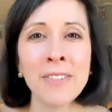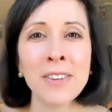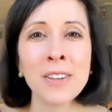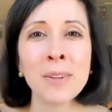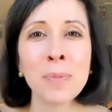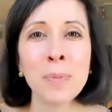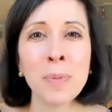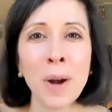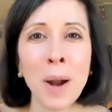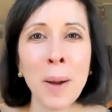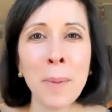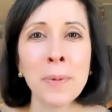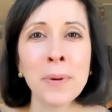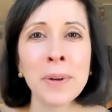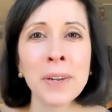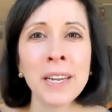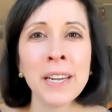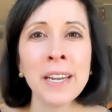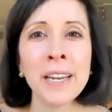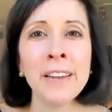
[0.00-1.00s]
the
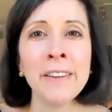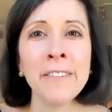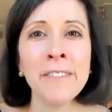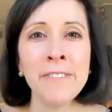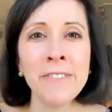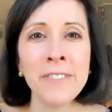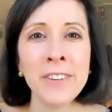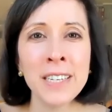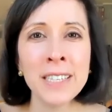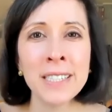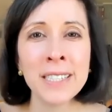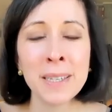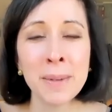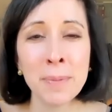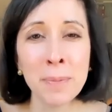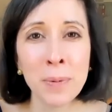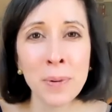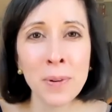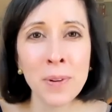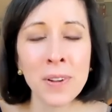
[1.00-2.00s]
property in fee
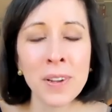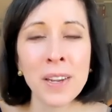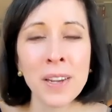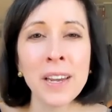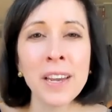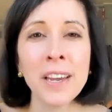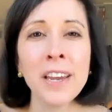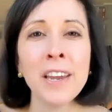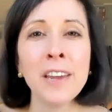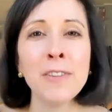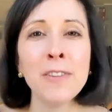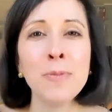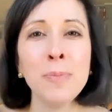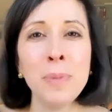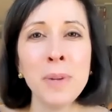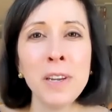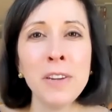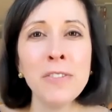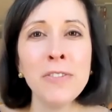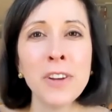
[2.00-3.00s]
simple if
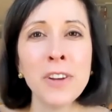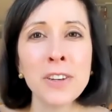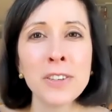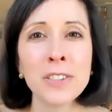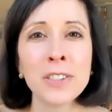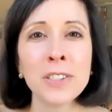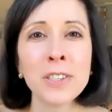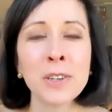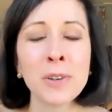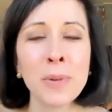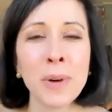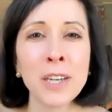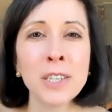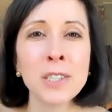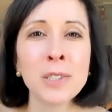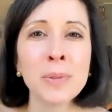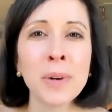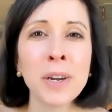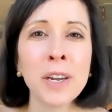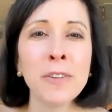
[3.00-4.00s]
B fails to
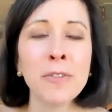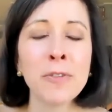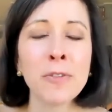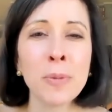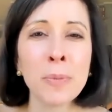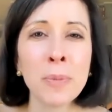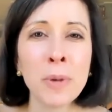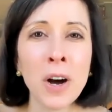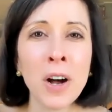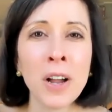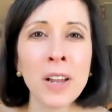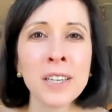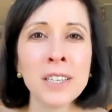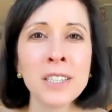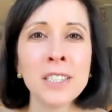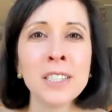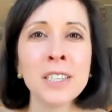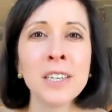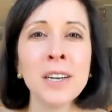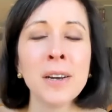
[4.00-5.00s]
graduate from
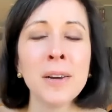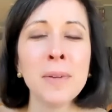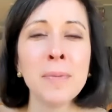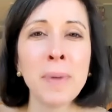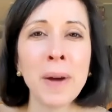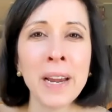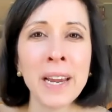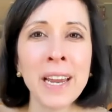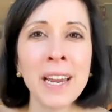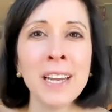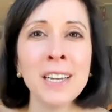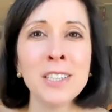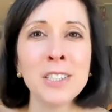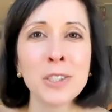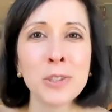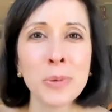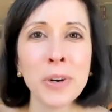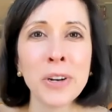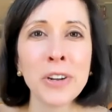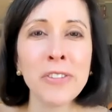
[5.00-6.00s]
college by age
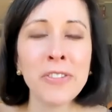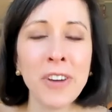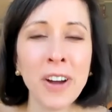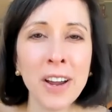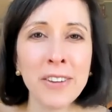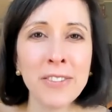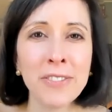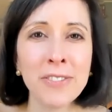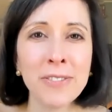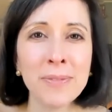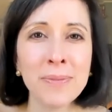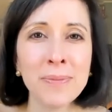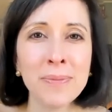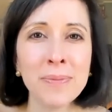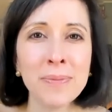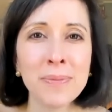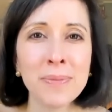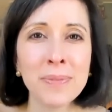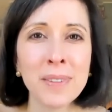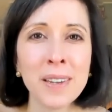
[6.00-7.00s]
25.
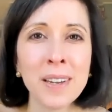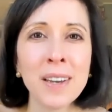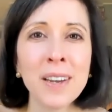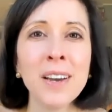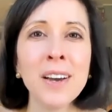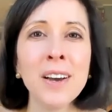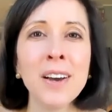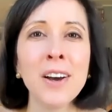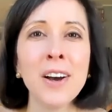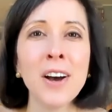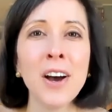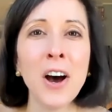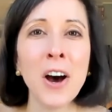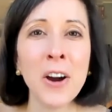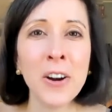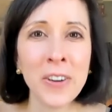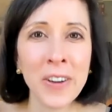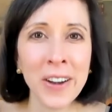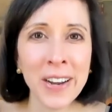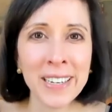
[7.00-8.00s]

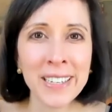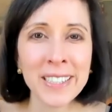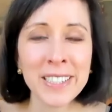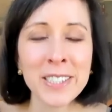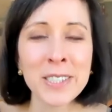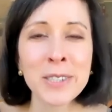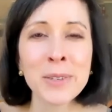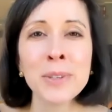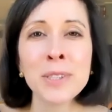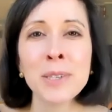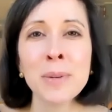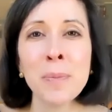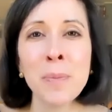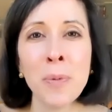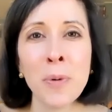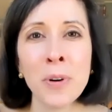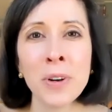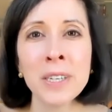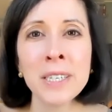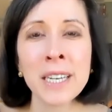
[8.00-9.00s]
All right, so it's
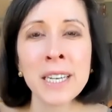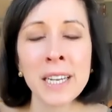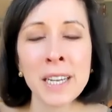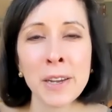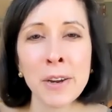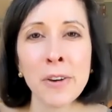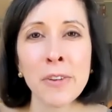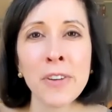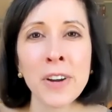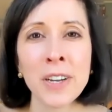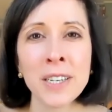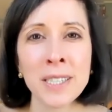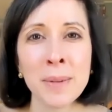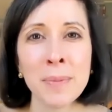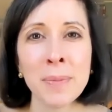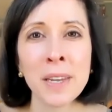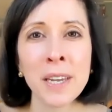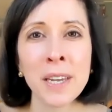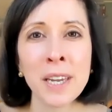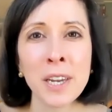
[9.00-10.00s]
important to clarify
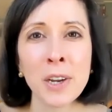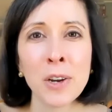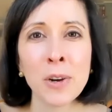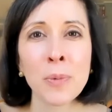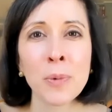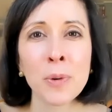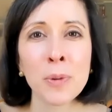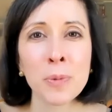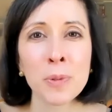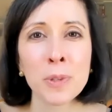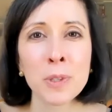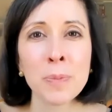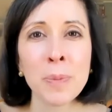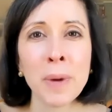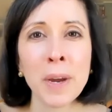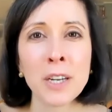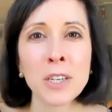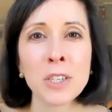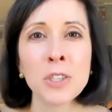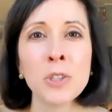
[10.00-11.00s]
something here with
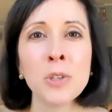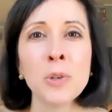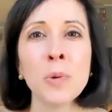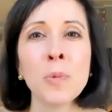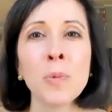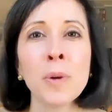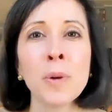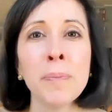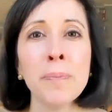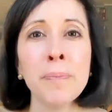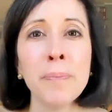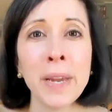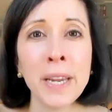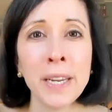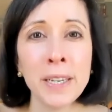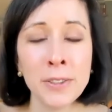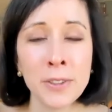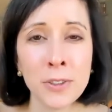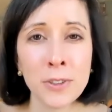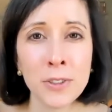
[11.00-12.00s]
respect to
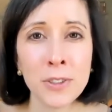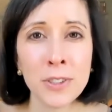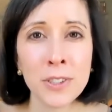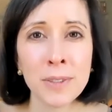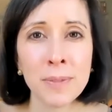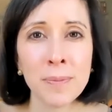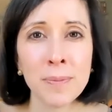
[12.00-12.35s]
remainders.